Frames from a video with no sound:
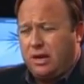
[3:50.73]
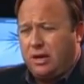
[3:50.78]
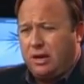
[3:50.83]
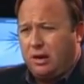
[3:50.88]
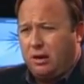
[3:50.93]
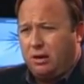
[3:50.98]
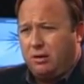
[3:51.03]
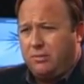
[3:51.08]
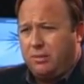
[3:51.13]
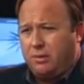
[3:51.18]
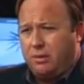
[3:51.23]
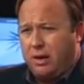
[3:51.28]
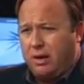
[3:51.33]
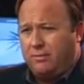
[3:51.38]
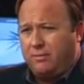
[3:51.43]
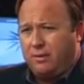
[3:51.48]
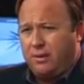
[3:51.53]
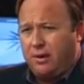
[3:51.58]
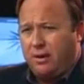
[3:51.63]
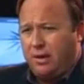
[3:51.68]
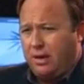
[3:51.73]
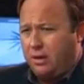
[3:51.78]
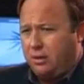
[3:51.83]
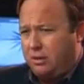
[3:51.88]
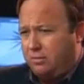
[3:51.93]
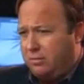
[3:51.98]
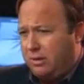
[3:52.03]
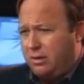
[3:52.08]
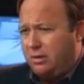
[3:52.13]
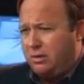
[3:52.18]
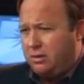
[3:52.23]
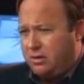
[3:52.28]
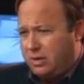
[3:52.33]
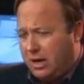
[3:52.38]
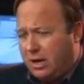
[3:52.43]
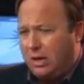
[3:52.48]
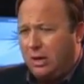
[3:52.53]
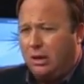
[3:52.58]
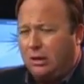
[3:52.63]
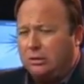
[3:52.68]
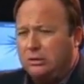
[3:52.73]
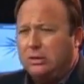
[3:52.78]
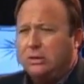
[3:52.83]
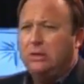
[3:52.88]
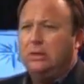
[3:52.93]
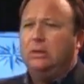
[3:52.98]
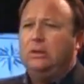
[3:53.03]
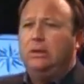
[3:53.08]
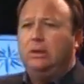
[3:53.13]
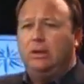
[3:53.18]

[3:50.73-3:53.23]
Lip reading: take care of their every intimate detail,